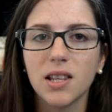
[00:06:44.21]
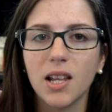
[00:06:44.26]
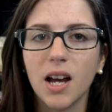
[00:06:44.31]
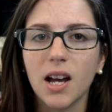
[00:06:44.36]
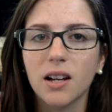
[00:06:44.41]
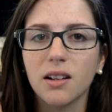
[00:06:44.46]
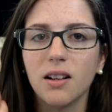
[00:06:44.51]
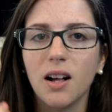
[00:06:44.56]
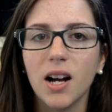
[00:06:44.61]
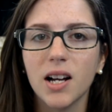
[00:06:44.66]

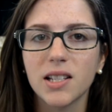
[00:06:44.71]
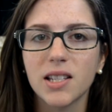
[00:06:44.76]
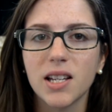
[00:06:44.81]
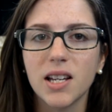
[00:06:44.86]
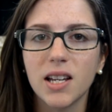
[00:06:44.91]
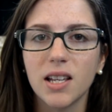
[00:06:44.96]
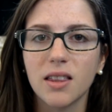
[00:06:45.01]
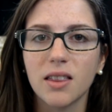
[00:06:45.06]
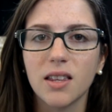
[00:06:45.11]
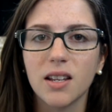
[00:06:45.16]
that
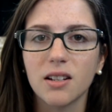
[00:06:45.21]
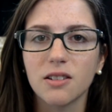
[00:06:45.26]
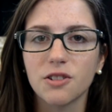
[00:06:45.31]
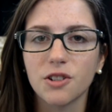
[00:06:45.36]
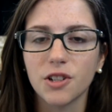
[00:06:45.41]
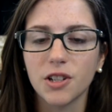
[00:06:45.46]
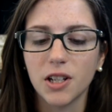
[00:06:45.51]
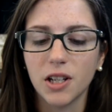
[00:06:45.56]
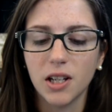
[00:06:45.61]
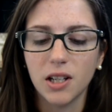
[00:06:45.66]
closet, and things are
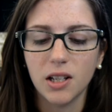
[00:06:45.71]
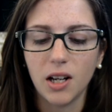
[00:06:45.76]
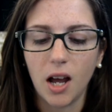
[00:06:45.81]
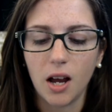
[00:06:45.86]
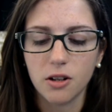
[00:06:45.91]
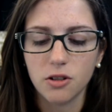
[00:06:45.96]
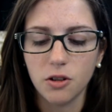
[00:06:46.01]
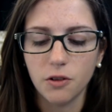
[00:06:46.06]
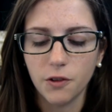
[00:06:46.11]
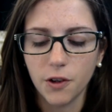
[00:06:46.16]
going to get
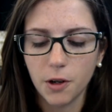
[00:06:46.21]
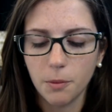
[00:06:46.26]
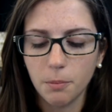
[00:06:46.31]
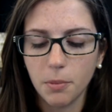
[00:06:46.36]
knocked over.